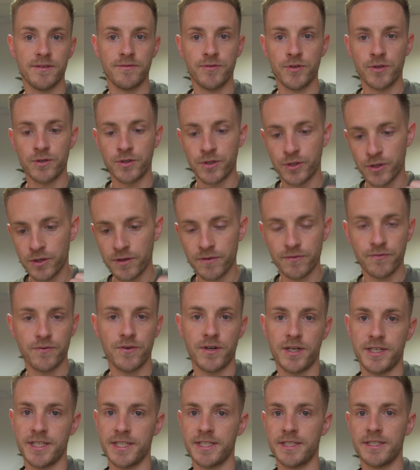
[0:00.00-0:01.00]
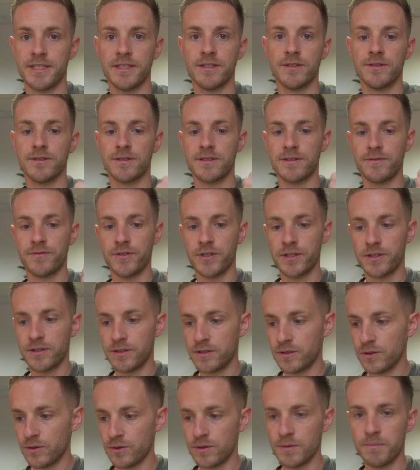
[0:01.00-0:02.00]
If you're good at finding deals, if you can
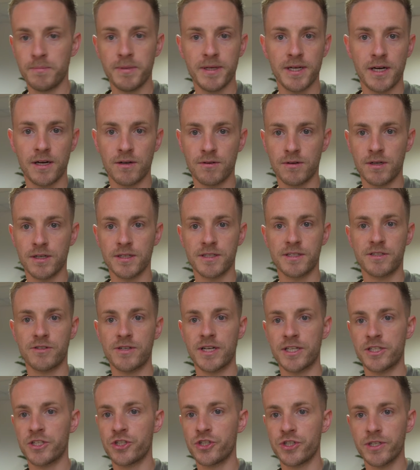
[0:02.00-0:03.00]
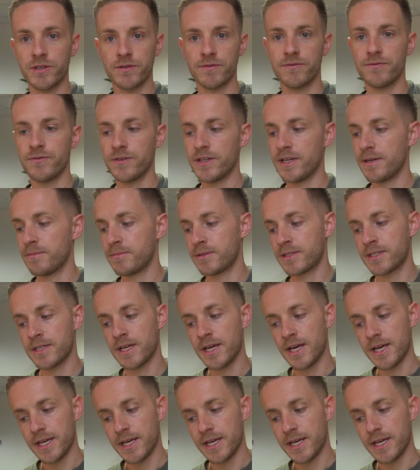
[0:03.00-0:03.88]
do the BRR strategy or flips,